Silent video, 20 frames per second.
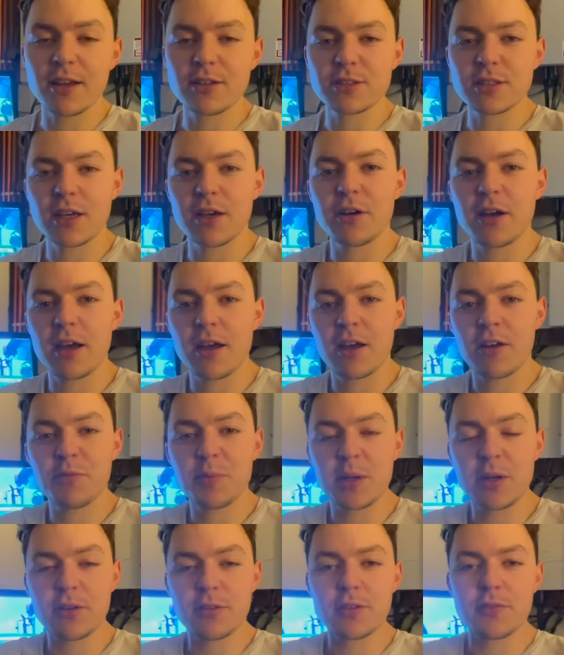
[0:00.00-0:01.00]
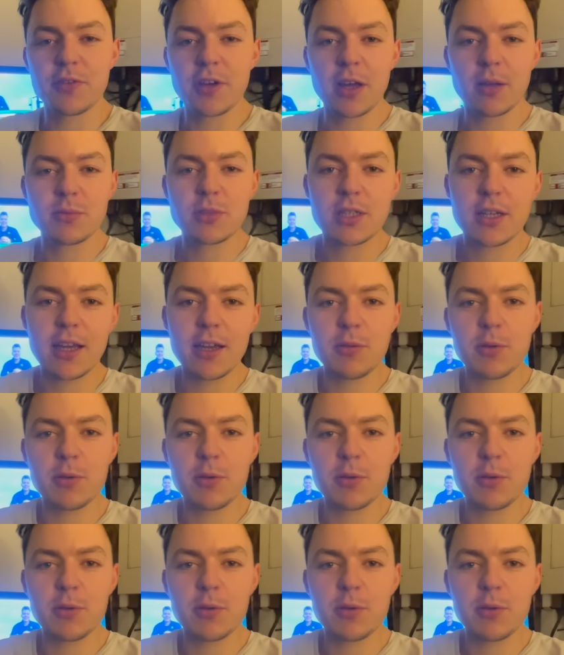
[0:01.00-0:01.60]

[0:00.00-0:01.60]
So I've been on the farm today.